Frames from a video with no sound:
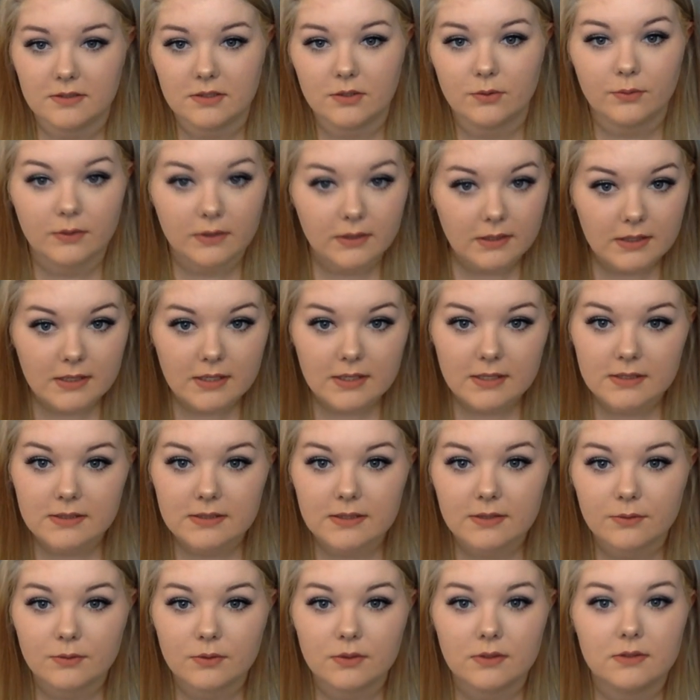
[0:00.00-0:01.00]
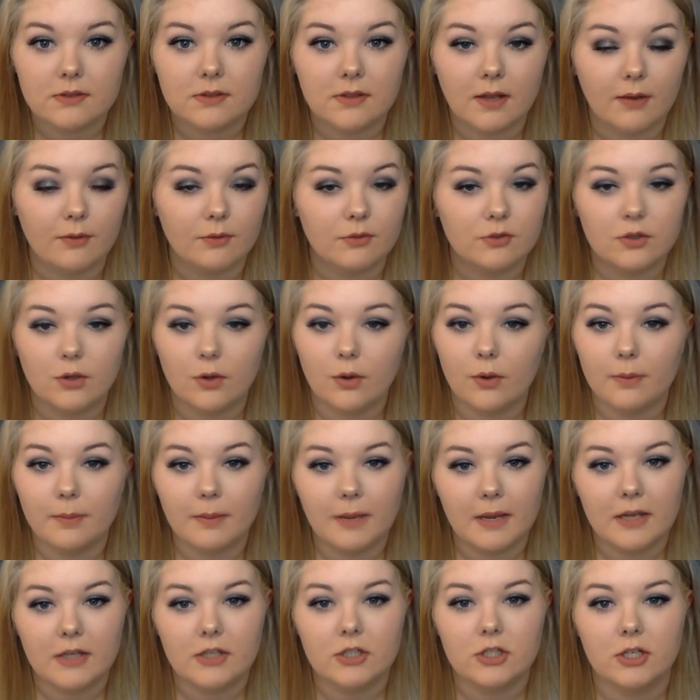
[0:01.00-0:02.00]
It really is. I was so
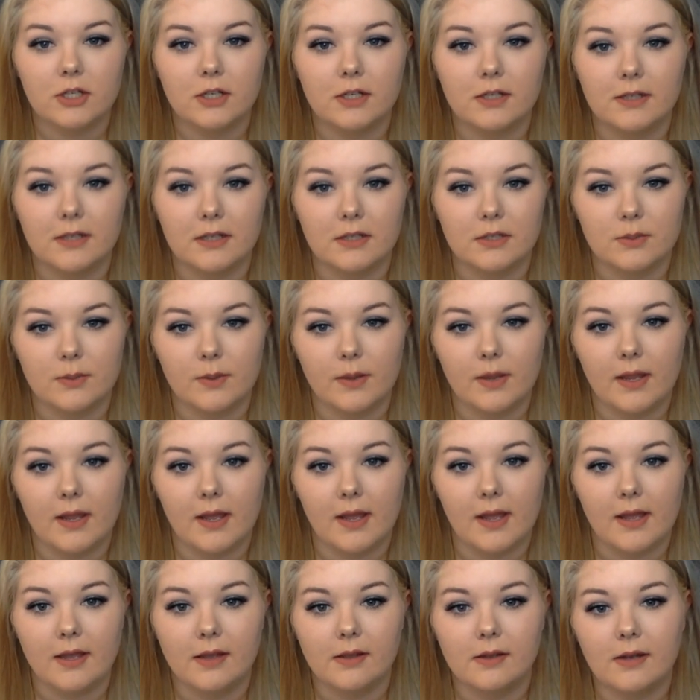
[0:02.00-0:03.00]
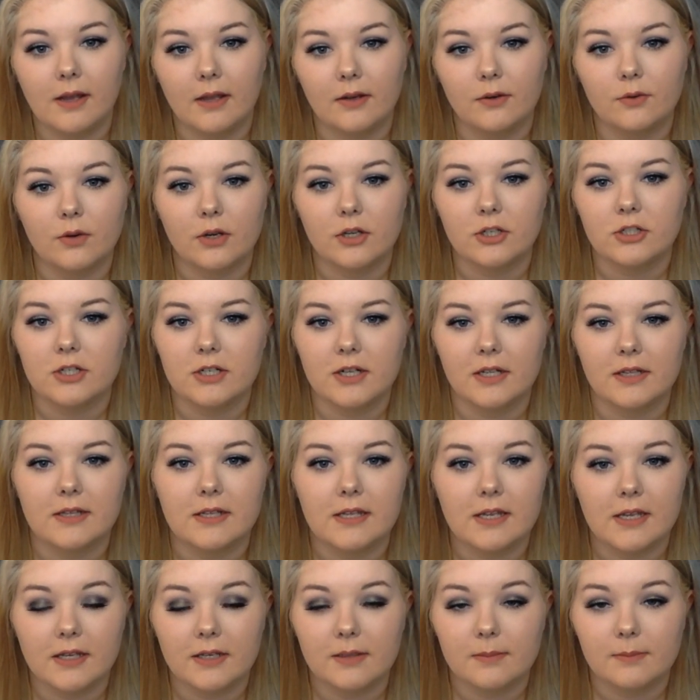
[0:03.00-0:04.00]
impatient, and that's why I kind of rushed it at
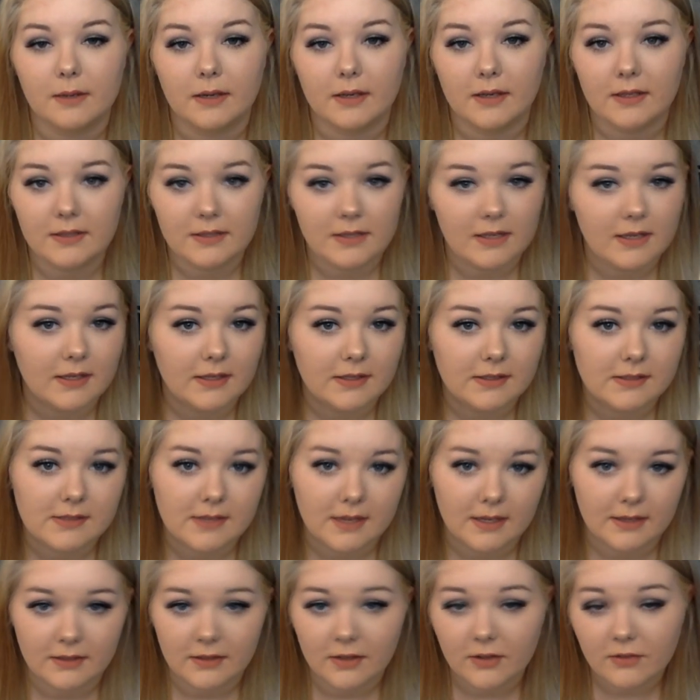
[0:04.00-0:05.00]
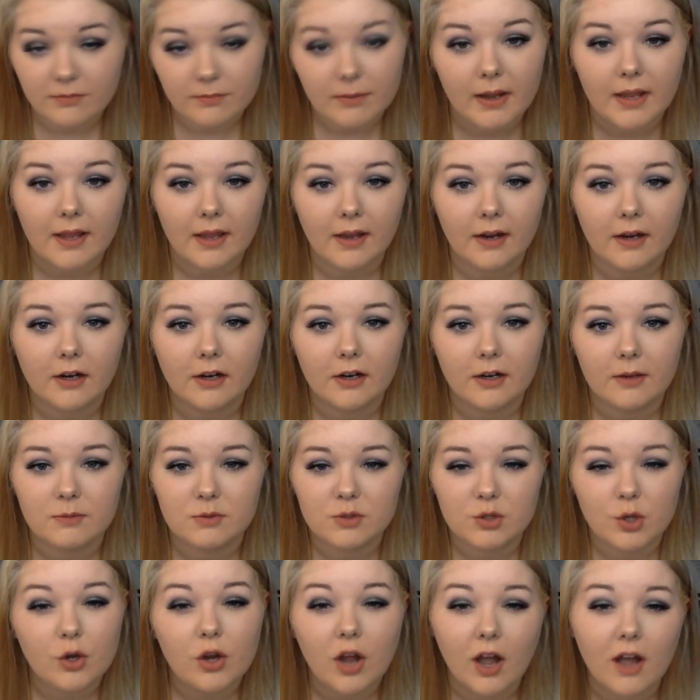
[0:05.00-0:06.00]
the end. But in the end, I love my hair. I'm
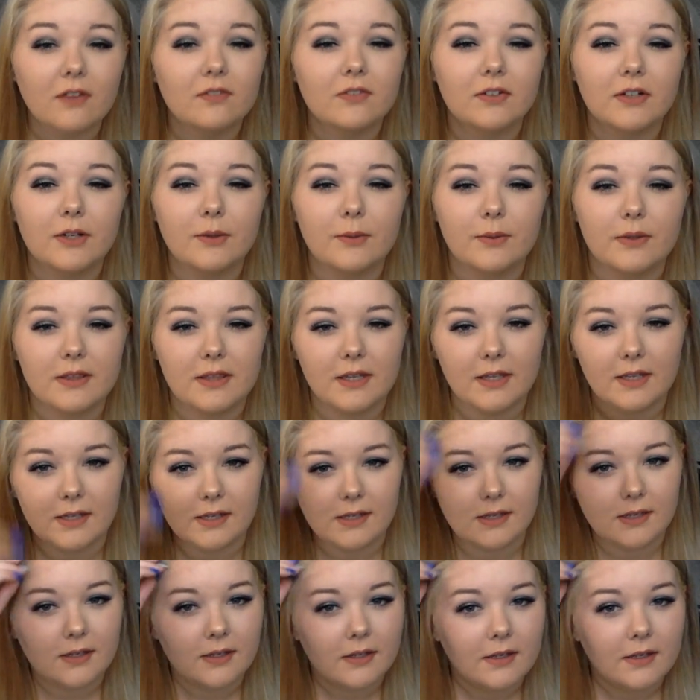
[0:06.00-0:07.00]
so confident with it.